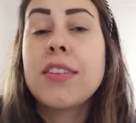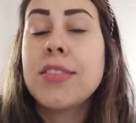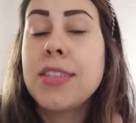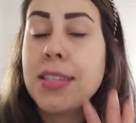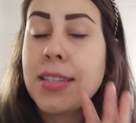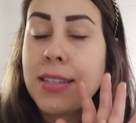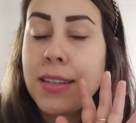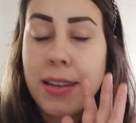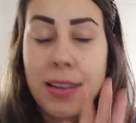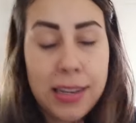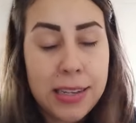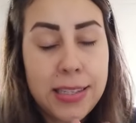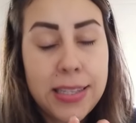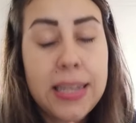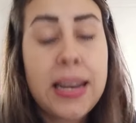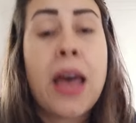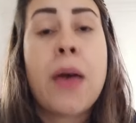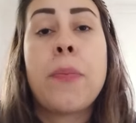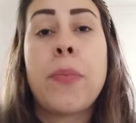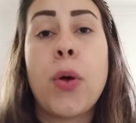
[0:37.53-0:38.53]
just
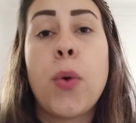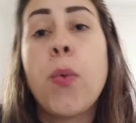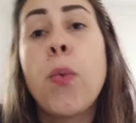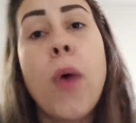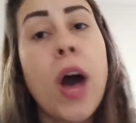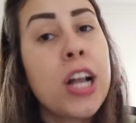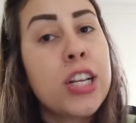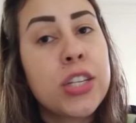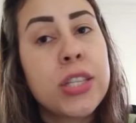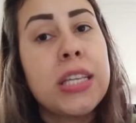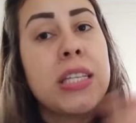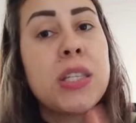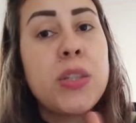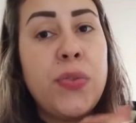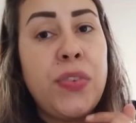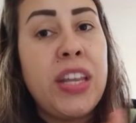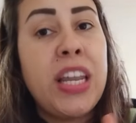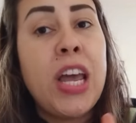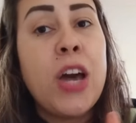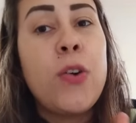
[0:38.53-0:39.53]
listen up. Watch
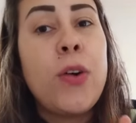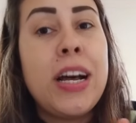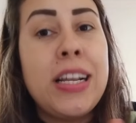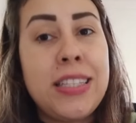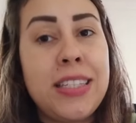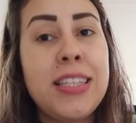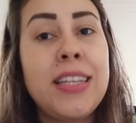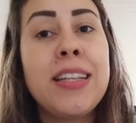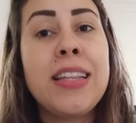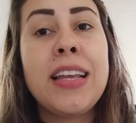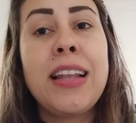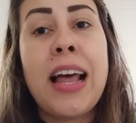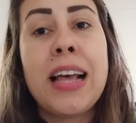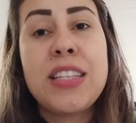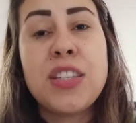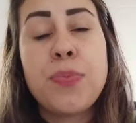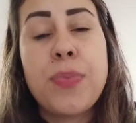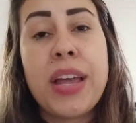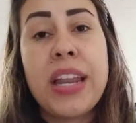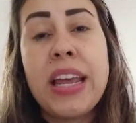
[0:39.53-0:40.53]
this video until the
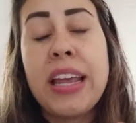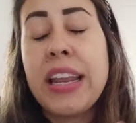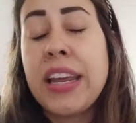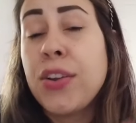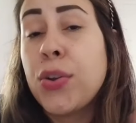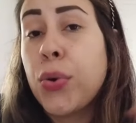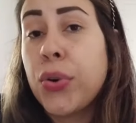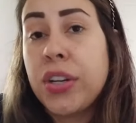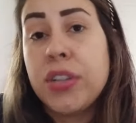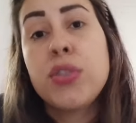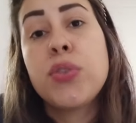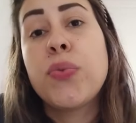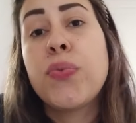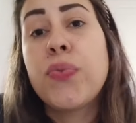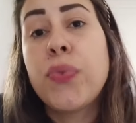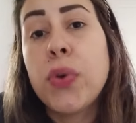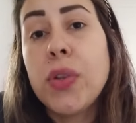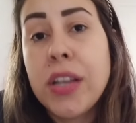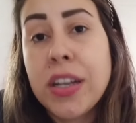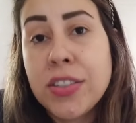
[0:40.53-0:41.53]
last minute in order to
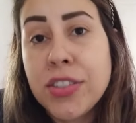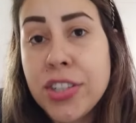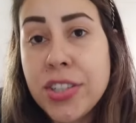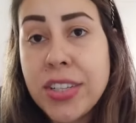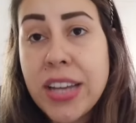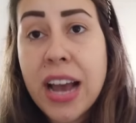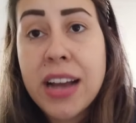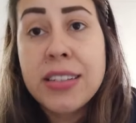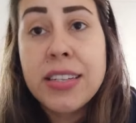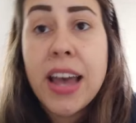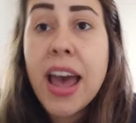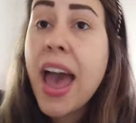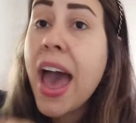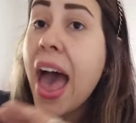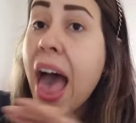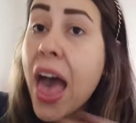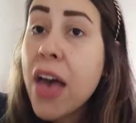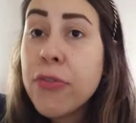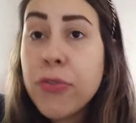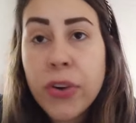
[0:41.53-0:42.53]
fully understand
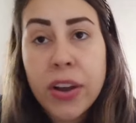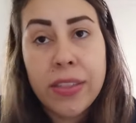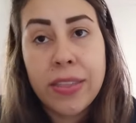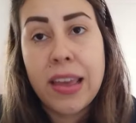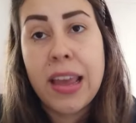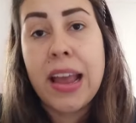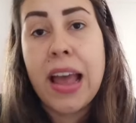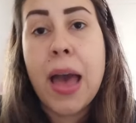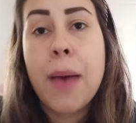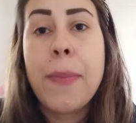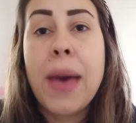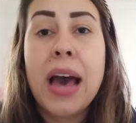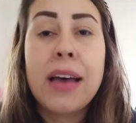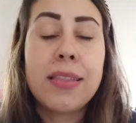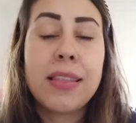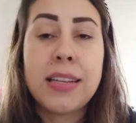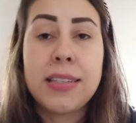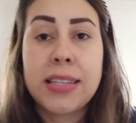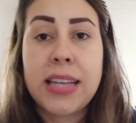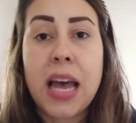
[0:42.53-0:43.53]
everything
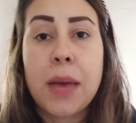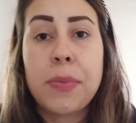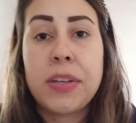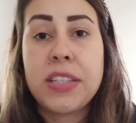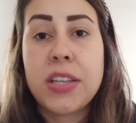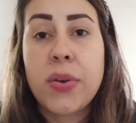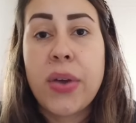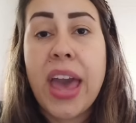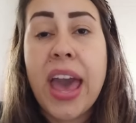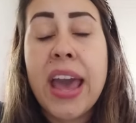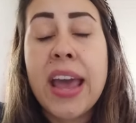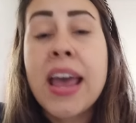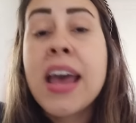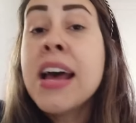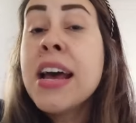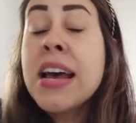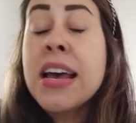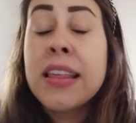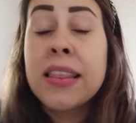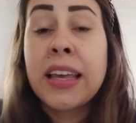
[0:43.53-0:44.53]
about these gummies, okay?
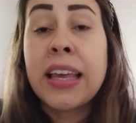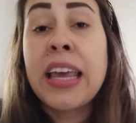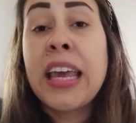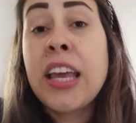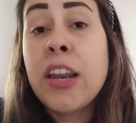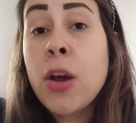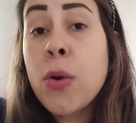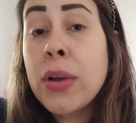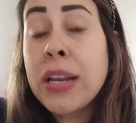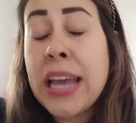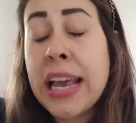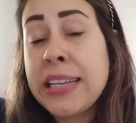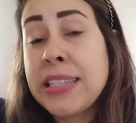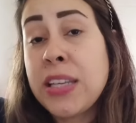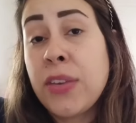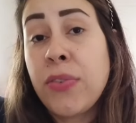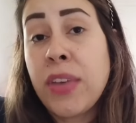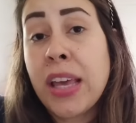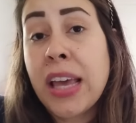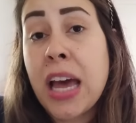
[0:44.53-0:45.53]
The Keto and
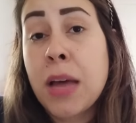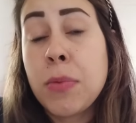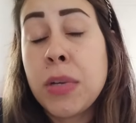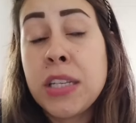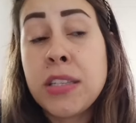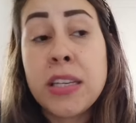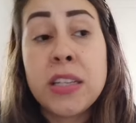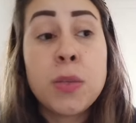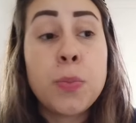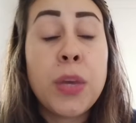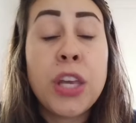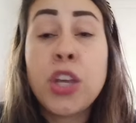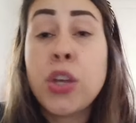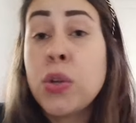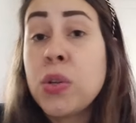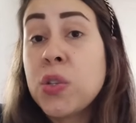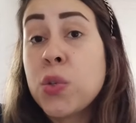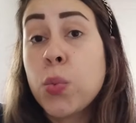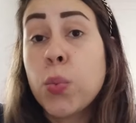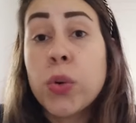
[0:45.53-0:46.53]
ACV gummies is being
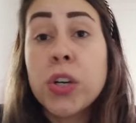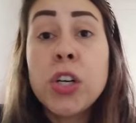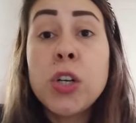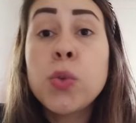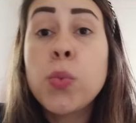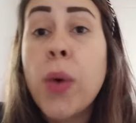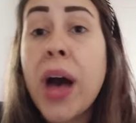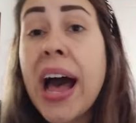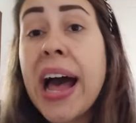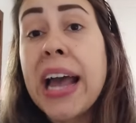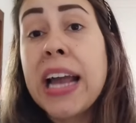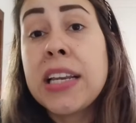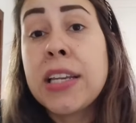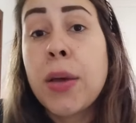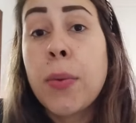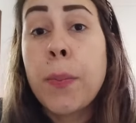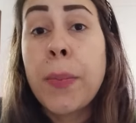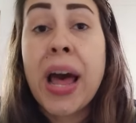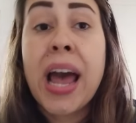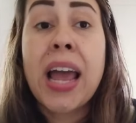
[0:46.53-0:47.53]
used worldwide
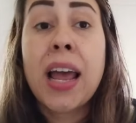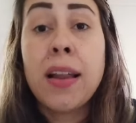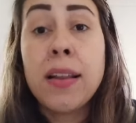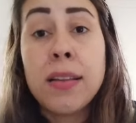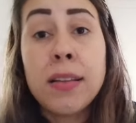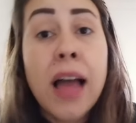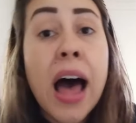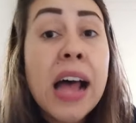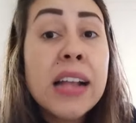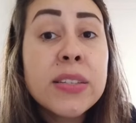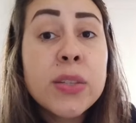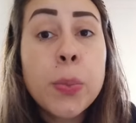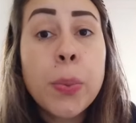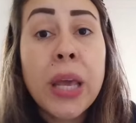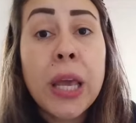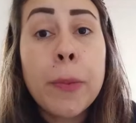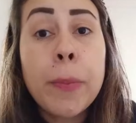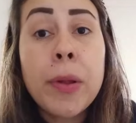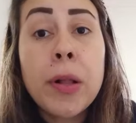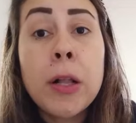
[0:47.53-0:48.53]
by lots of
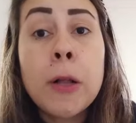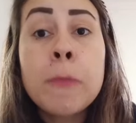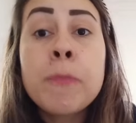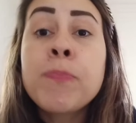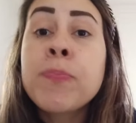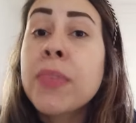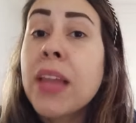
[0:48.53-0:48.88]
people,